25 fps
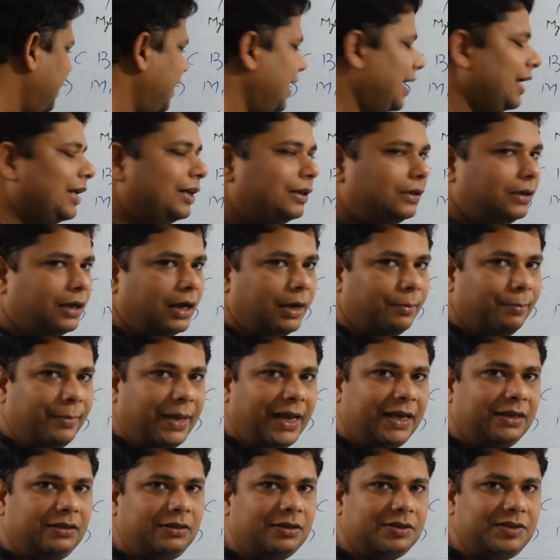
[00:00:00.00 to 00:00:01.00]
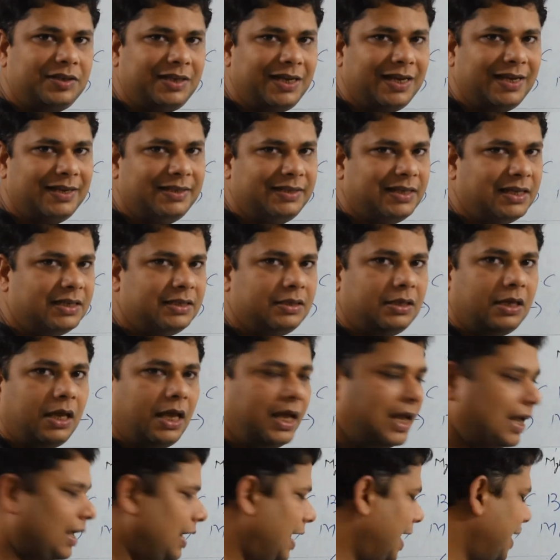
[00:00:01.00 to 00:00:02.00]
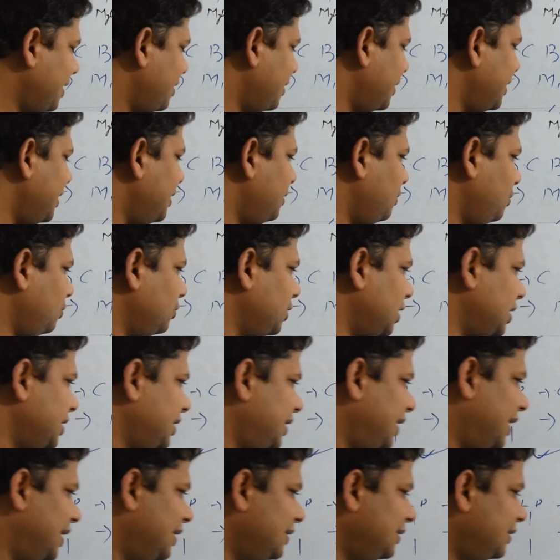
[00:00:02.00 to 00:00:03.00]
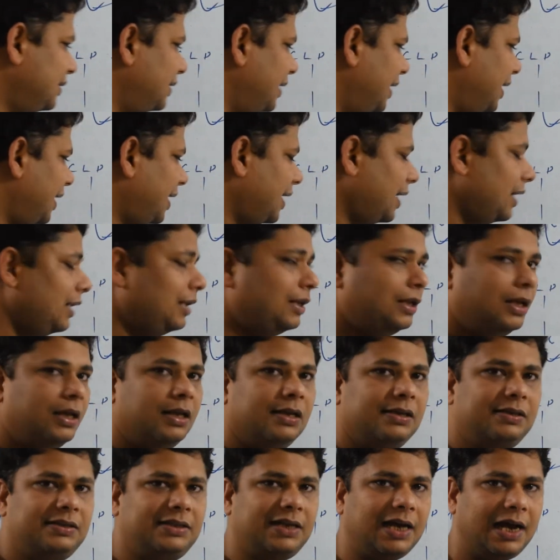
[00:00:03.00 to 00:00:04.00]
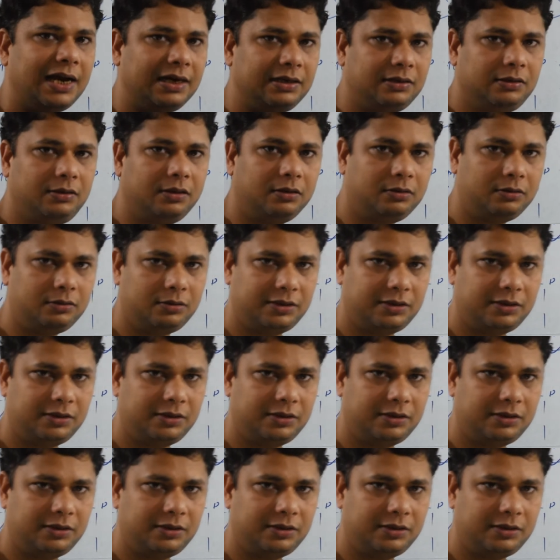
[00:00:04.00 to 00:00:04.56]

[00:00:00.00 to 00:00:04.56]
can make the stages. According to the stage, they can start the